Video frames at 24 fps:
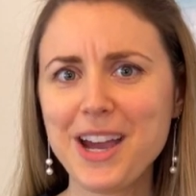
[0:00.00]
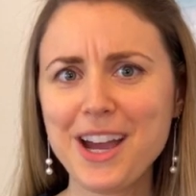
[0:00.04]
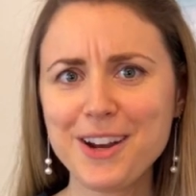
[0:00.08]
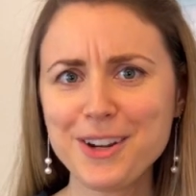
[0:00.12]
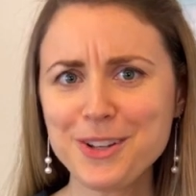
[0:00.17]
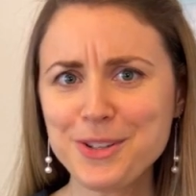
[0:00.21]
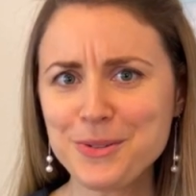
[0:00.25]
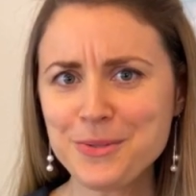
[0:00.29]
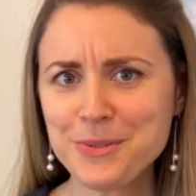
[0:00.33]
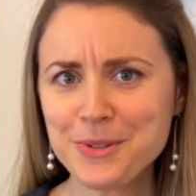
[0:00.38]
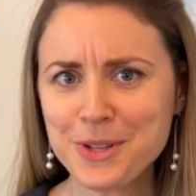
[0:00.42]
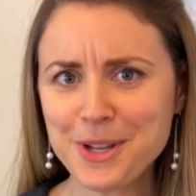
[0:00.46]
how
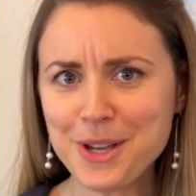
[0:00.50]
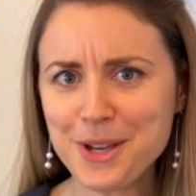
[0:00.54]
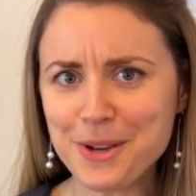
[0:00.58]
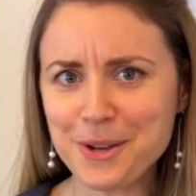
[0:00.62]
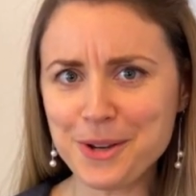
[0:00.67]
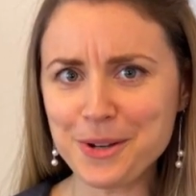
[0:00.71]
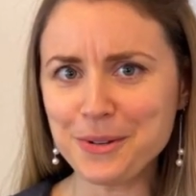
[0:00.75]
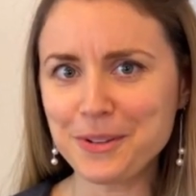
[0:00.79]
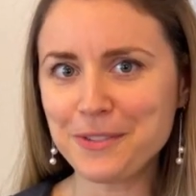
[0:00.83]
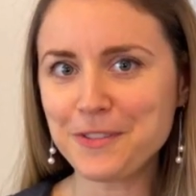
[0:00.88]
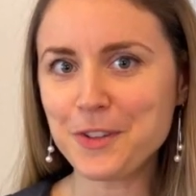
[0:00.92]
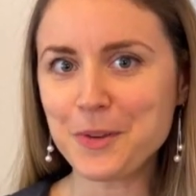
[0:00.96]
do you
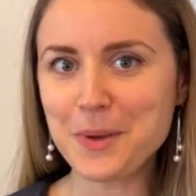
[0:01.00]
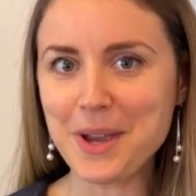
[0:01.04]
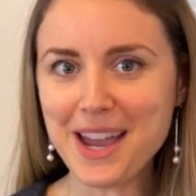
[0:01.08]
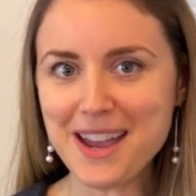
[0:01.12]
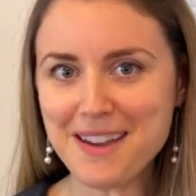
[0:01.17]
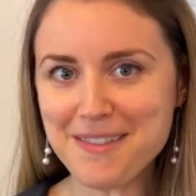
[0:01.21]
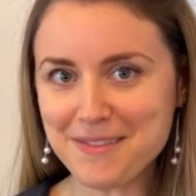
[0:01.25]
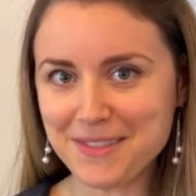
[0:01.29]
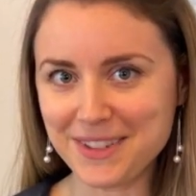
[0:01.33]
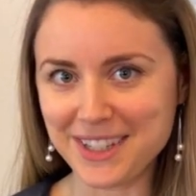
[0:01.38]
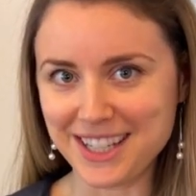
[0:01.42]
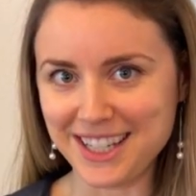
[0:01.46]
know if you
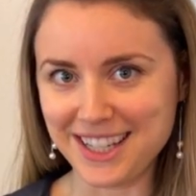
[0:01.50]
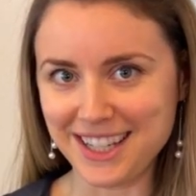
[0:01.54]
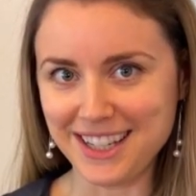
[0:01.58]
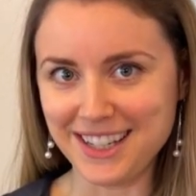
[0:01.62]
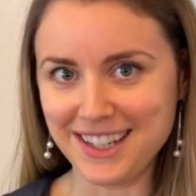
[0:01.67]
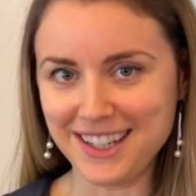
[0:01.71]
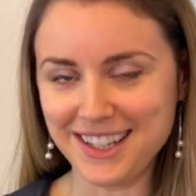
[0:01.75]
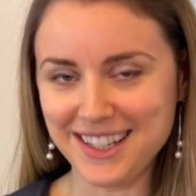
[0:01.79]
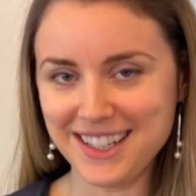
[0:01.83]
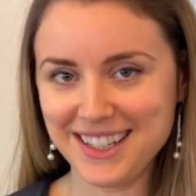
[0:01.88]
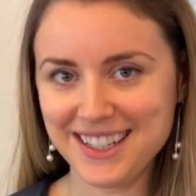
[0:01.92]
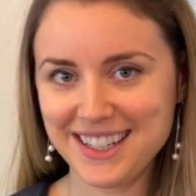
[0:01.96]
have leaky
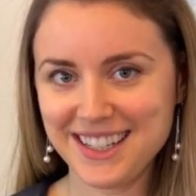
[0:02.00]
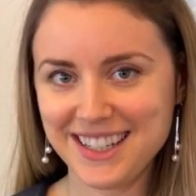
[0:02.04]
gut?